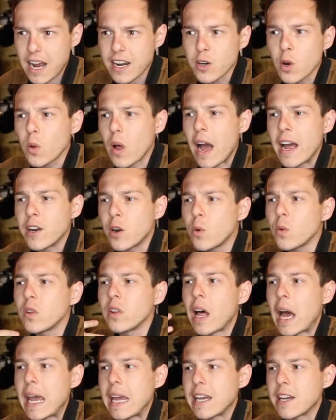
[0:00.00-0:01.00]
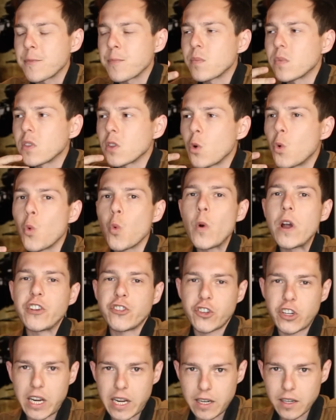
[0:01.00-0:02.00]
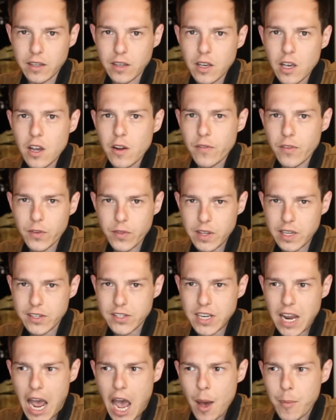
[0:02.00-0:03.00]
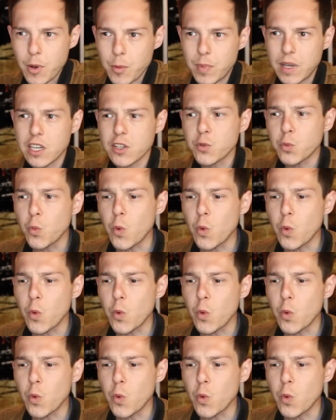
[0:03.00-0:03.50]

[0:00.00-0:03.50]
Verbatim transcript: I don't I don't like wishing for things to happen because